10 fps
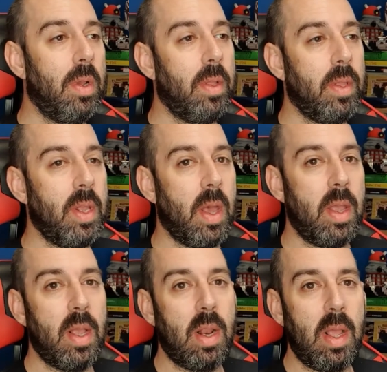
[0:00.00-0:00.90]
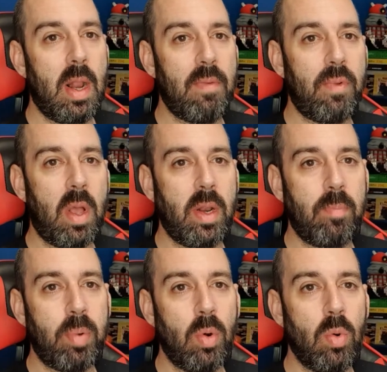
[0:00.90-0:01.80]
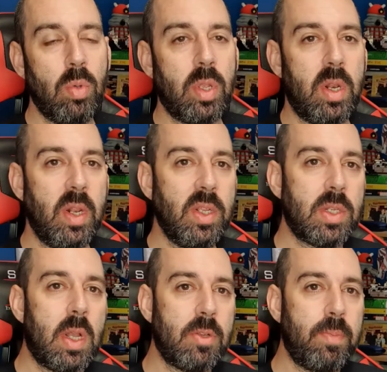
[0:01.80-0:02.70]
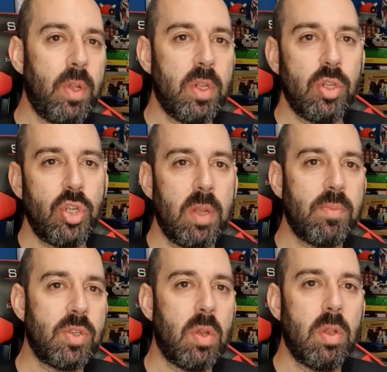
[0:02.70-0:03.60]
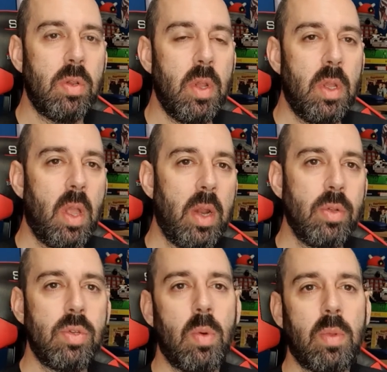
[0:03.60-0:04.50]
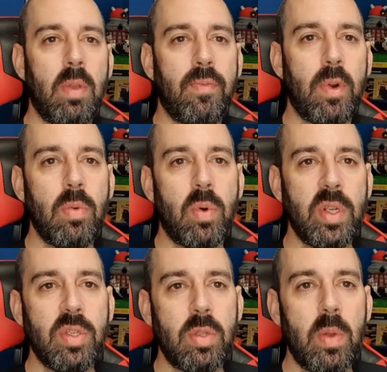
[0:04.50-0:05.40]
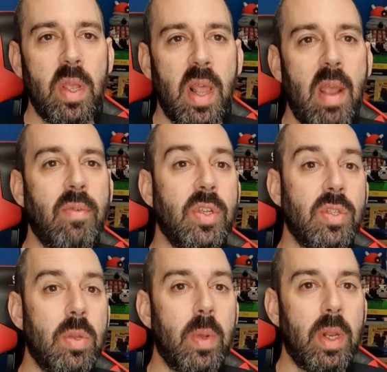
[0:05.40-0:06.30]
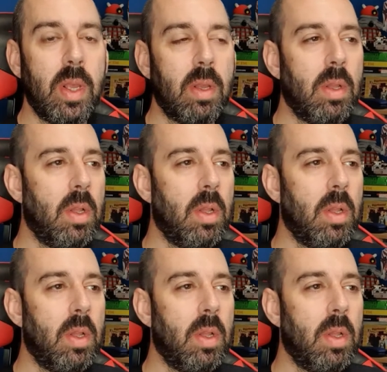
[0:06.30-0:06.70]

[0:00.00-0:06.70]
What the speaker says: You know, he'll have like the board and then he starts putting the chips on and he'll talk you through what he's doing, how he's doing it.